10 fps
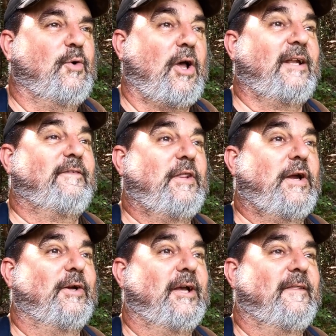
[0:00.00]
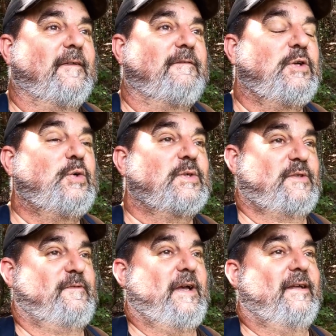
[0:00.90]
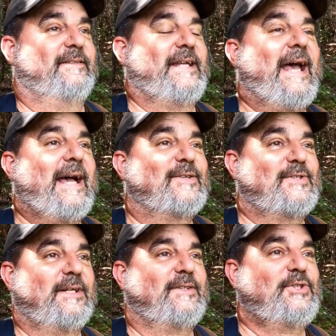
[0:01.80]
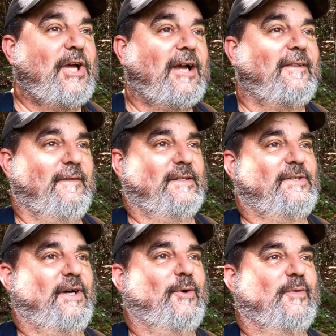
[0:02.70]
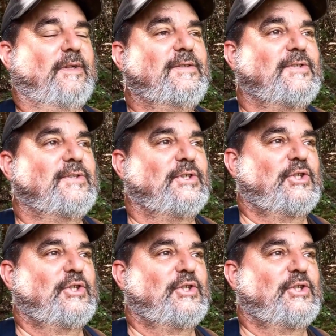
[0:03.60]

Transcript: Not even there yet. The view is fantastic. Check this out. This is